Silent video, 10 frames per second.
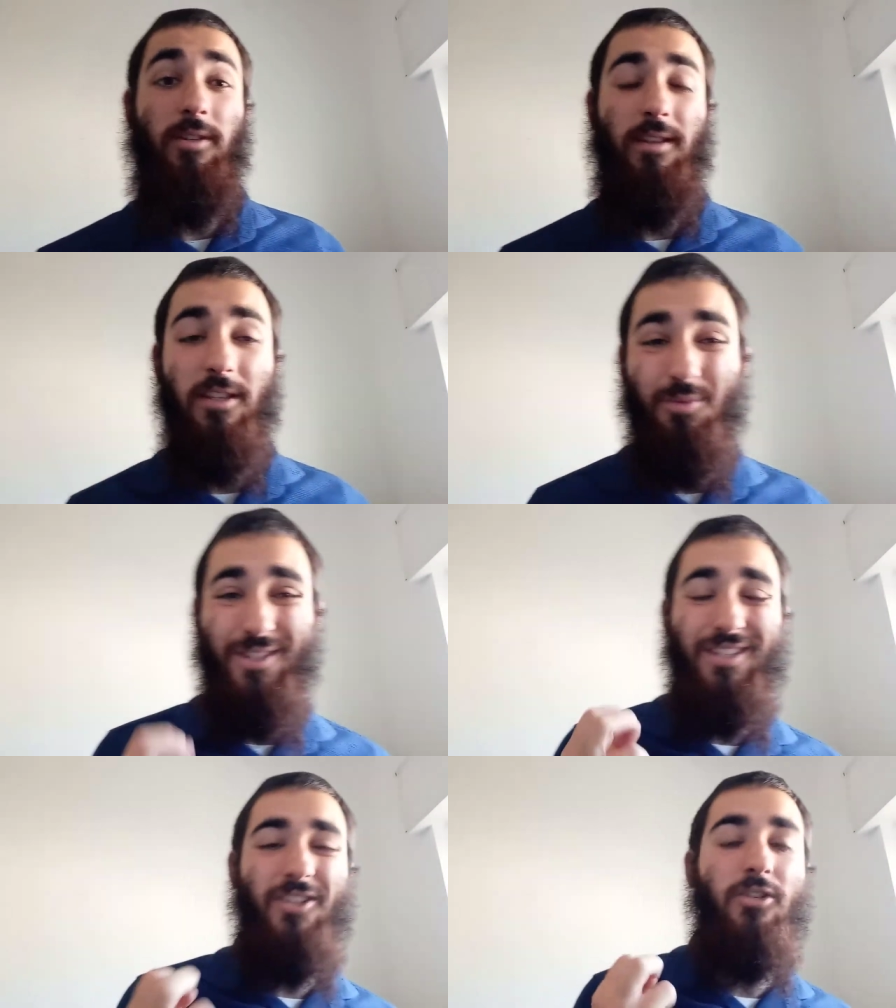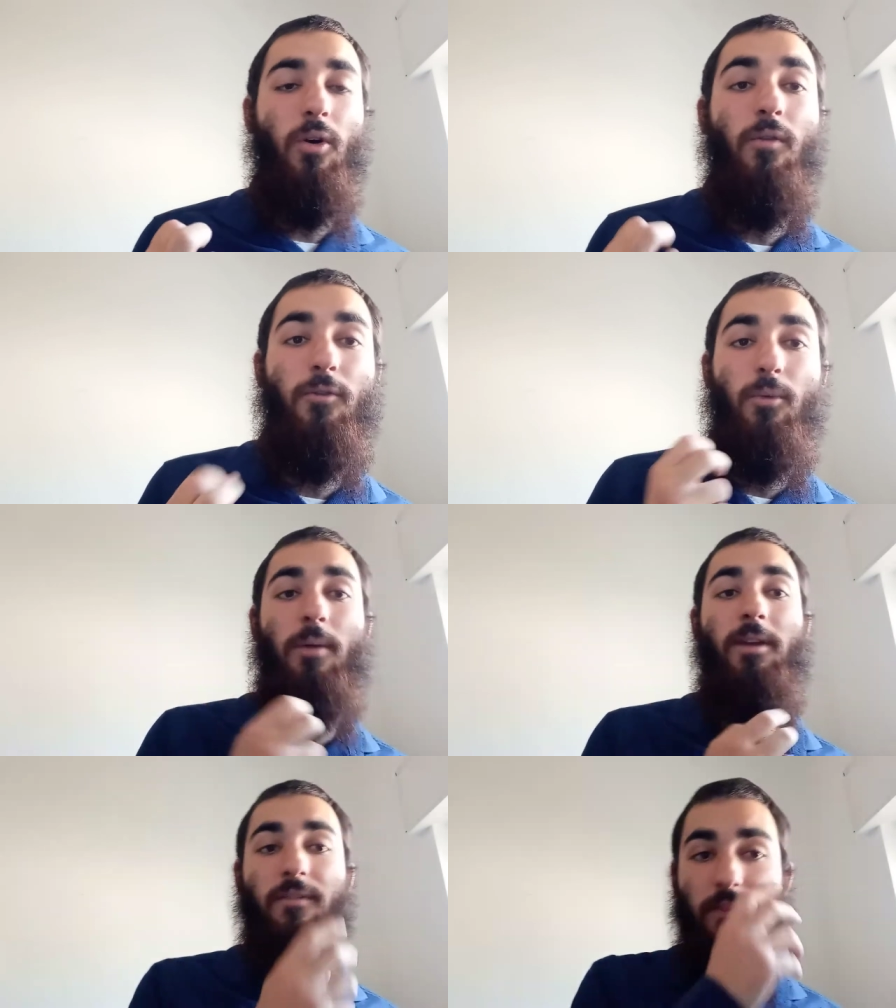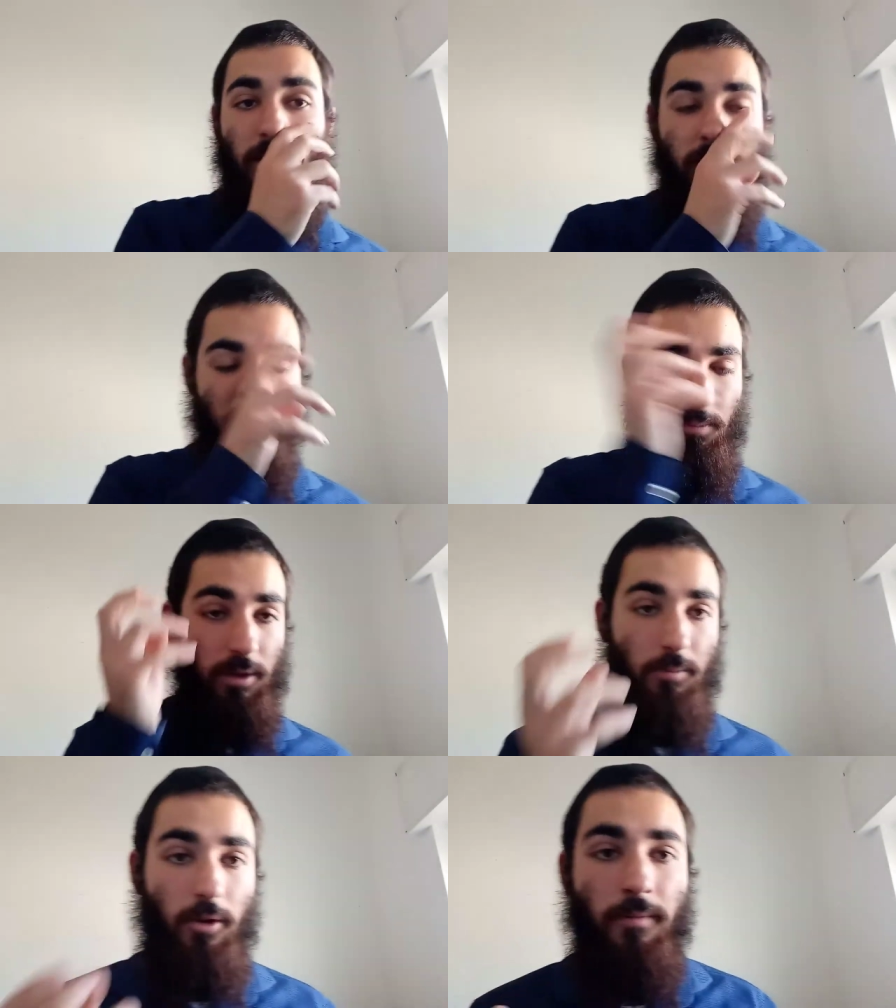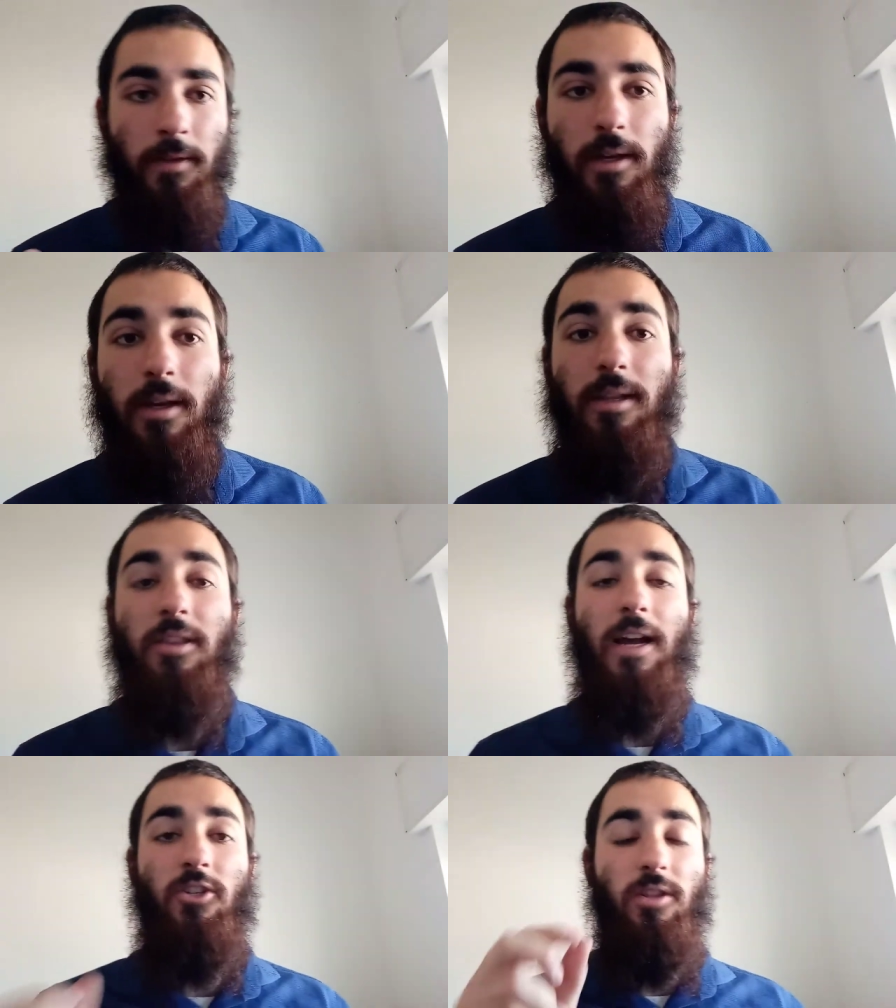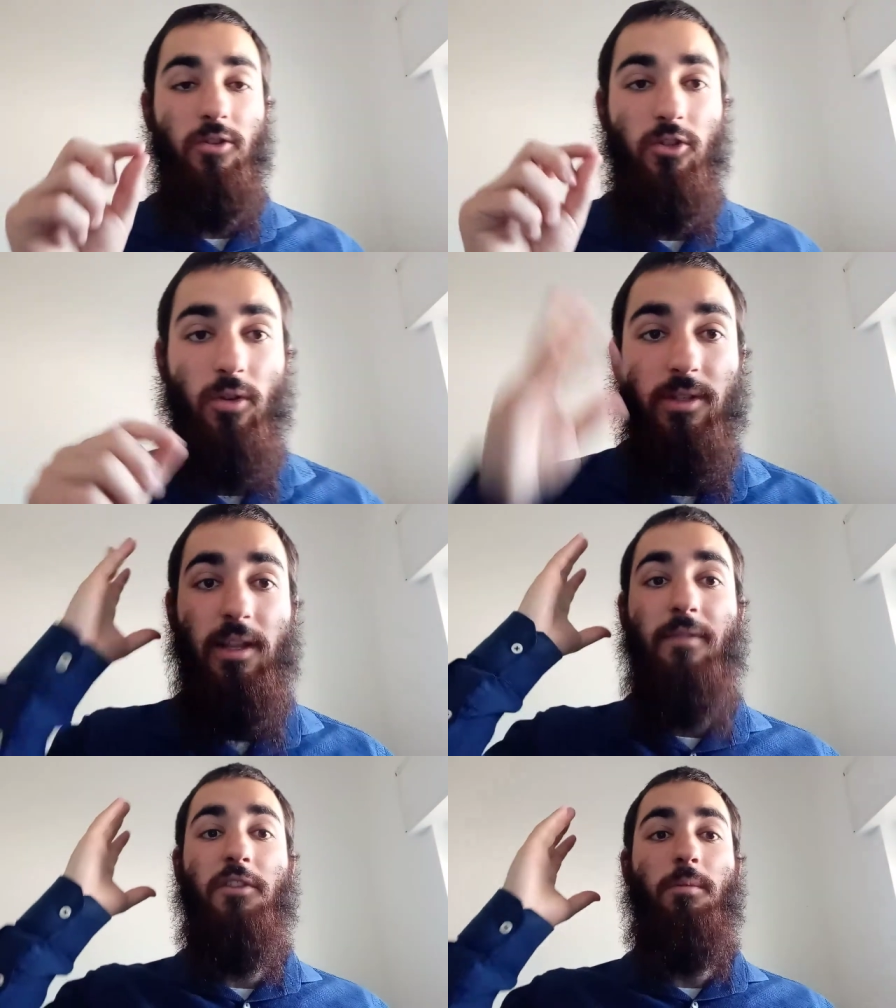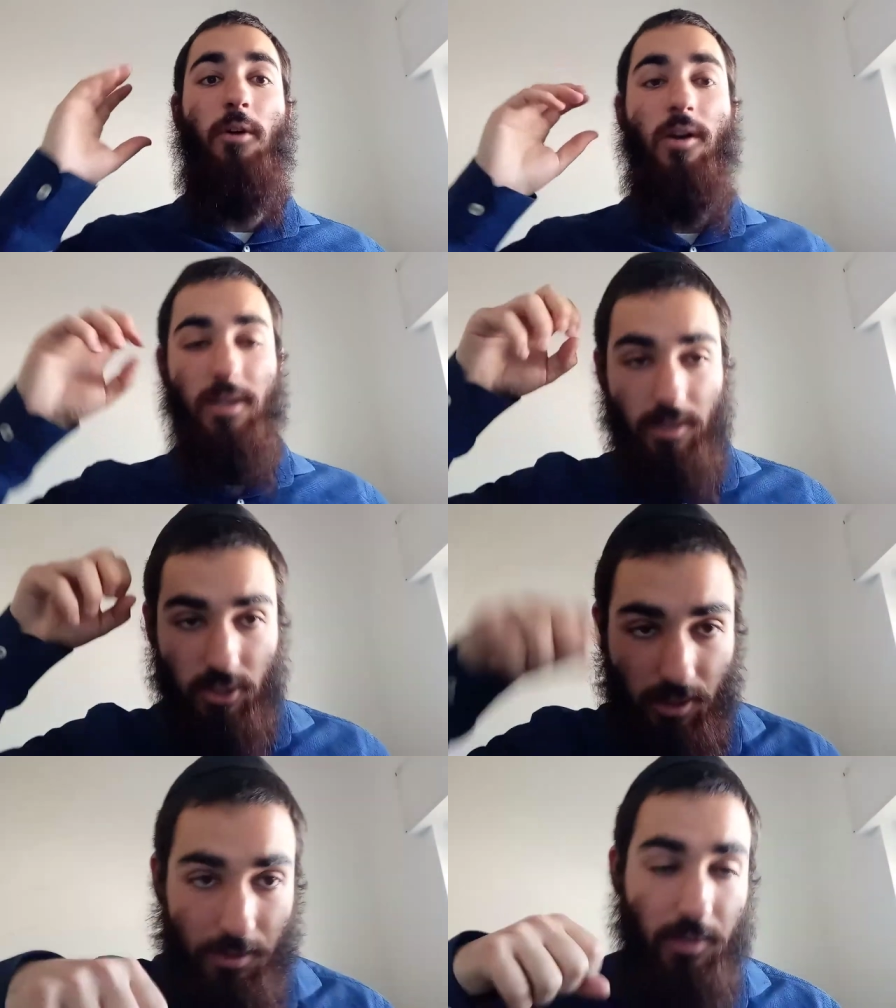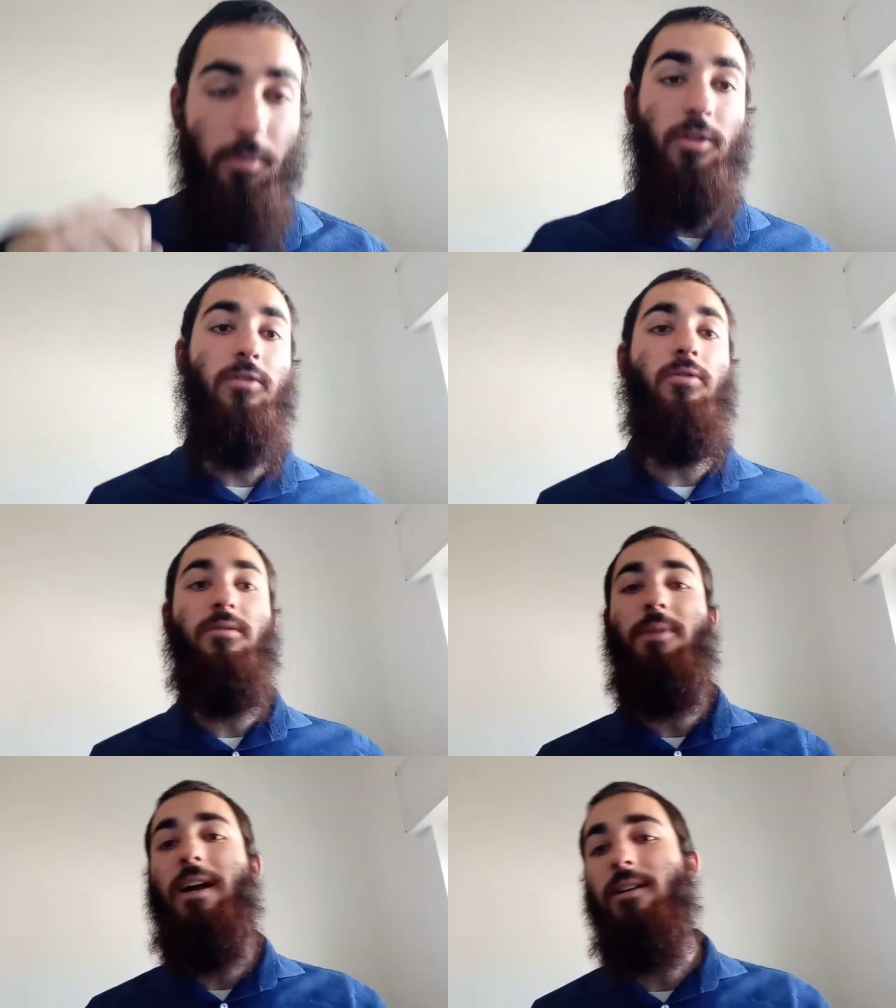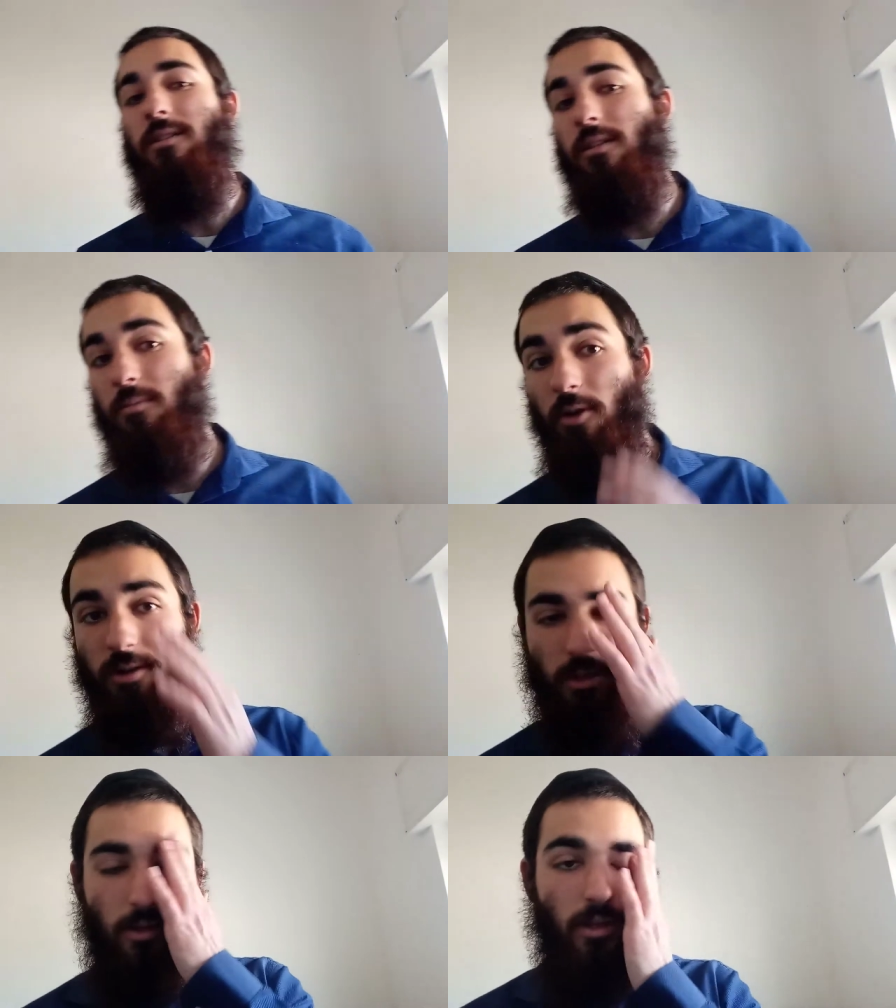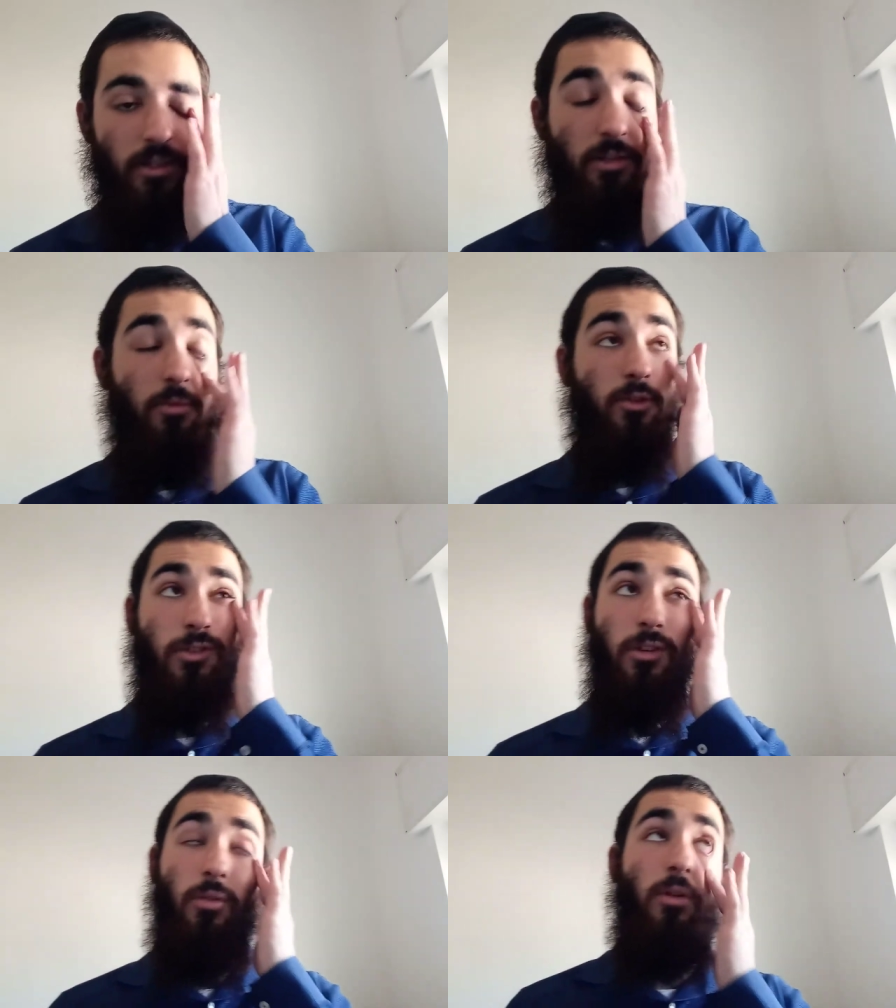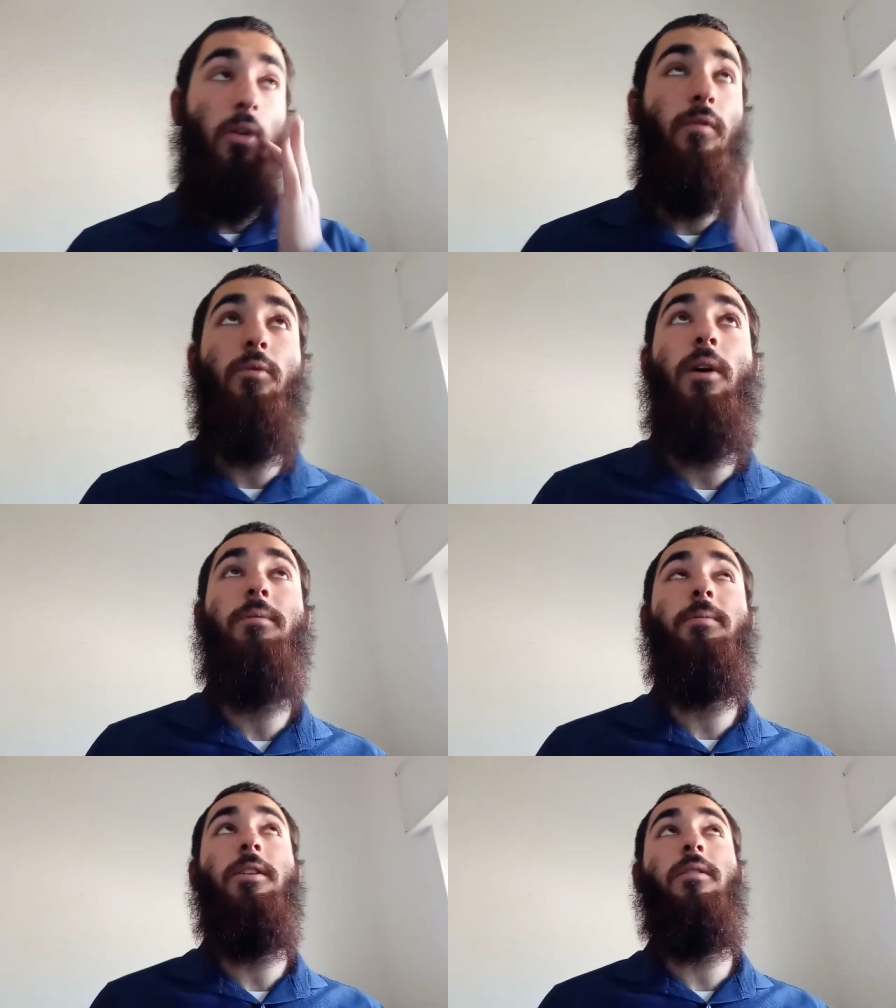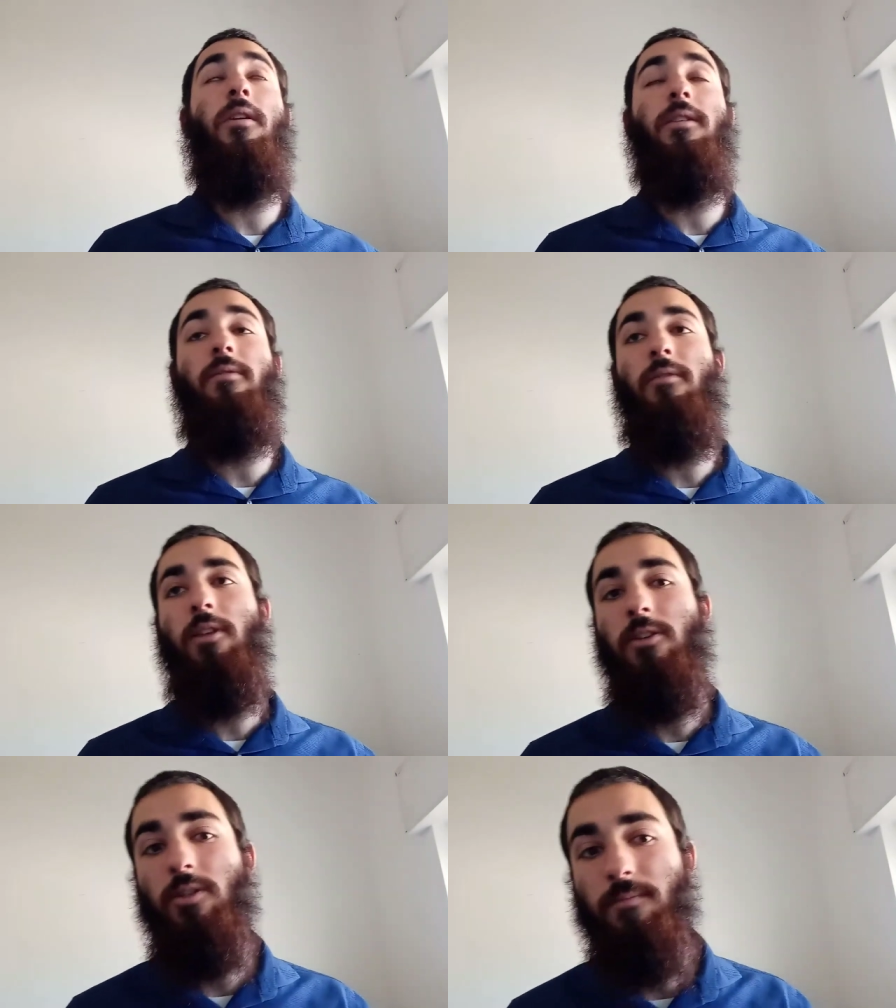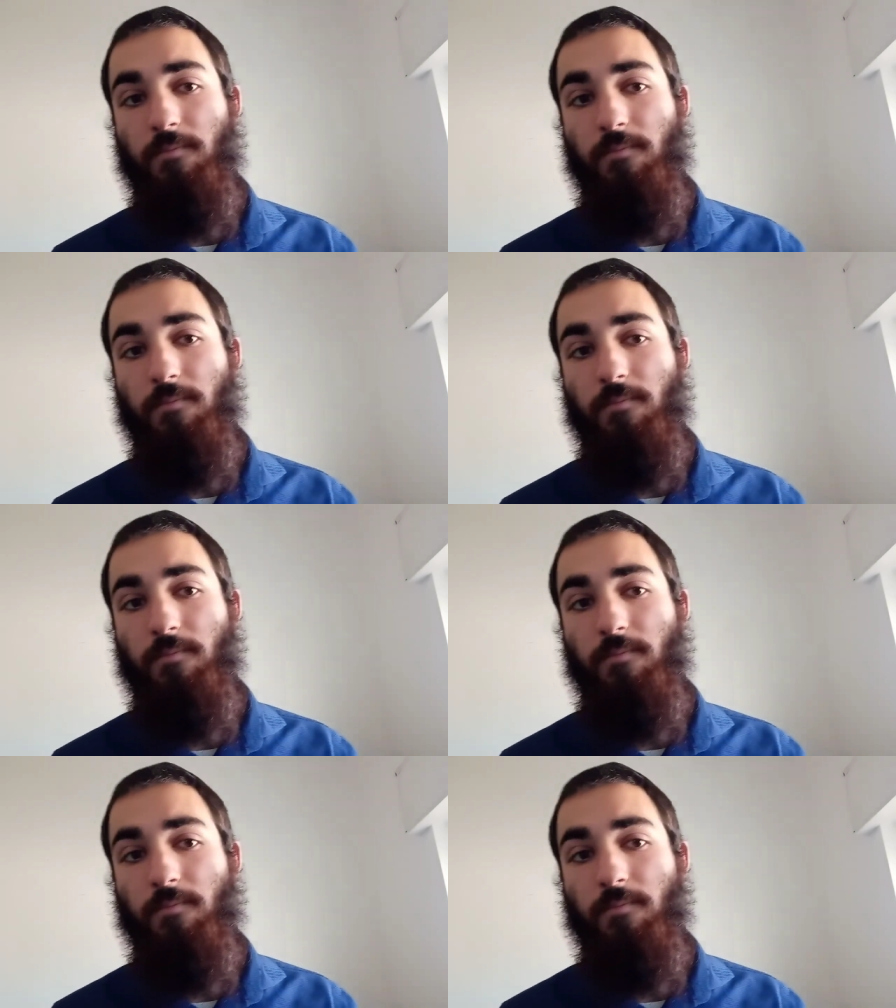And this was such an overwhelming feeling to the people that actually their souls left their body and Hashem had to put their souls back into their body because they were so overwhelmed by the godly revelation.